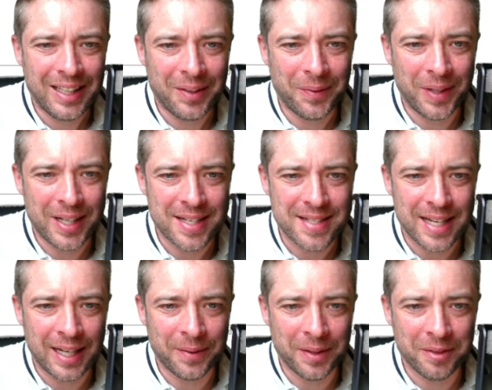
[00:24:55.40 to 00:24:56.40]
Where's
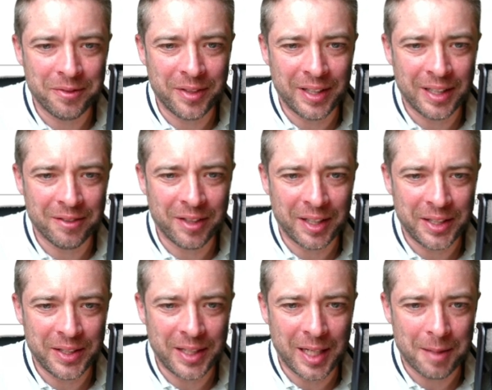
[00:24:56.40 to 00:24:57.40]
our fair
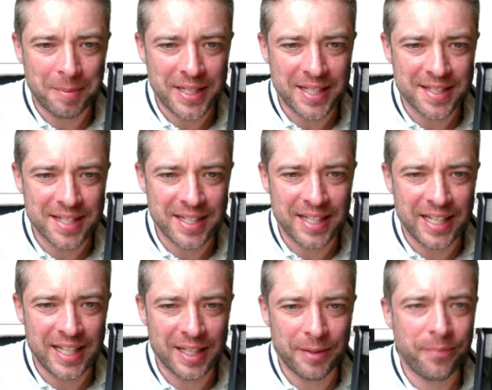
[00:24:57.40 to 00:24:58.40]
value gap? It is in
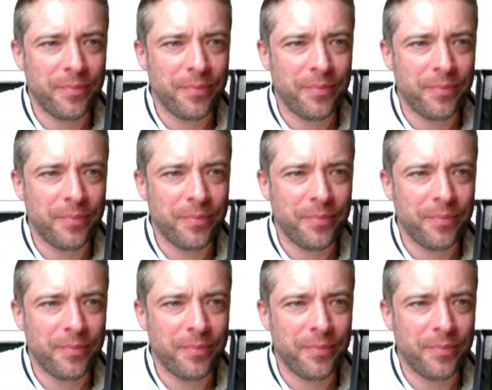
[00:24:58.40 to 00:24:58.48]
here.